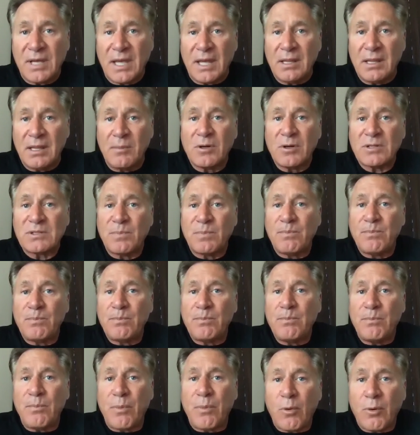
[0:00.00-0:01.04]
And the most
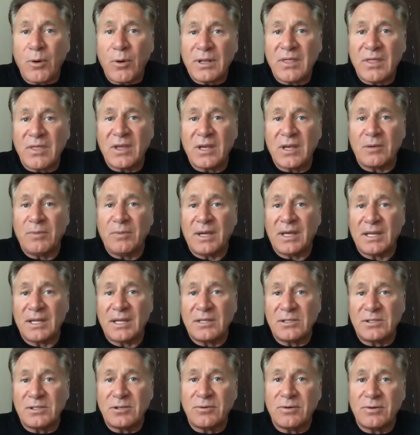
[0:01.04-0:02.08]
important thing we
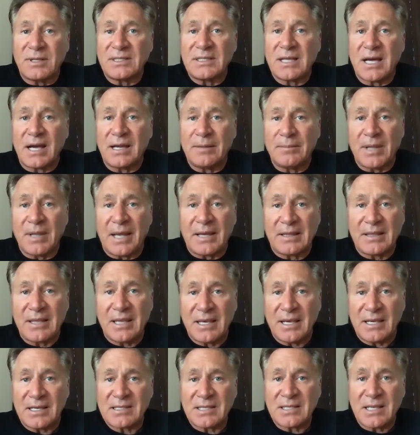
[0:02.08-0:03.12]
can do at a time like
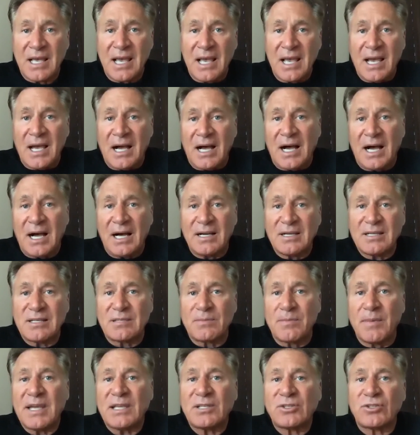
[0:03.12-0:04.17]
this
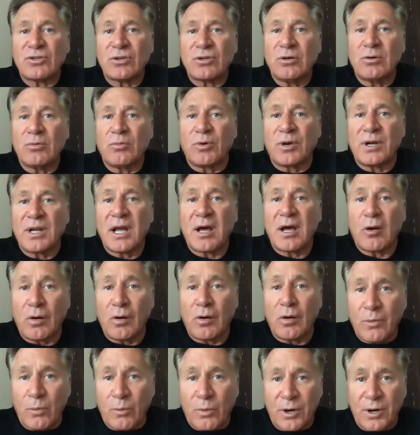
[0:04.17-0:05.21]
is make sure we're not
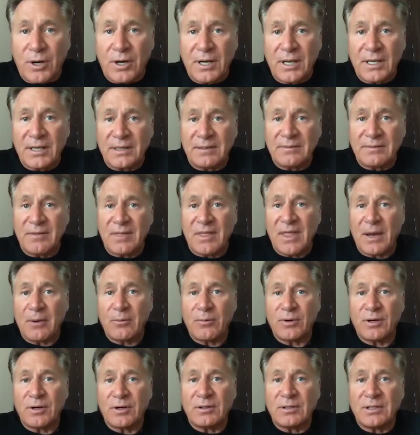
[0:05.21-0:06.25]
over worrying, that
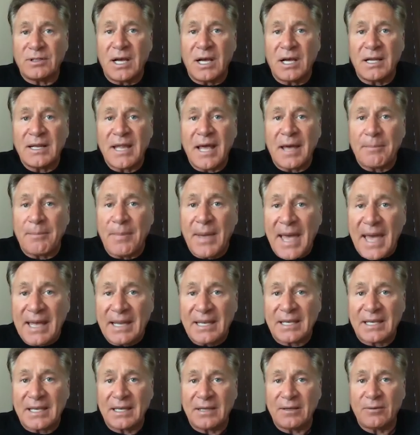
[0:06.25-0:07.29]
we're not
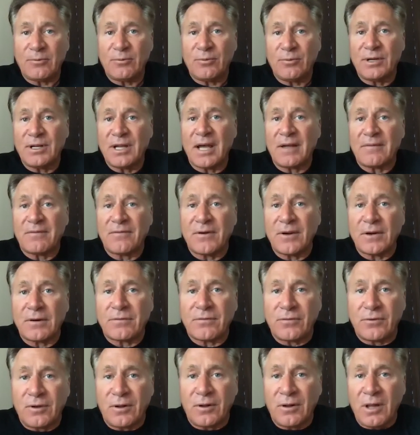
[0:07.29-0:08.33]
panicking, we're not
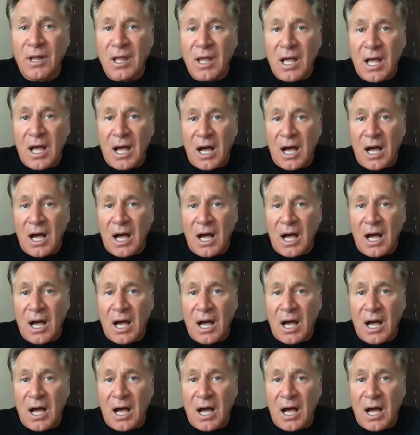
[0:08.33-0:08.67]
fearful,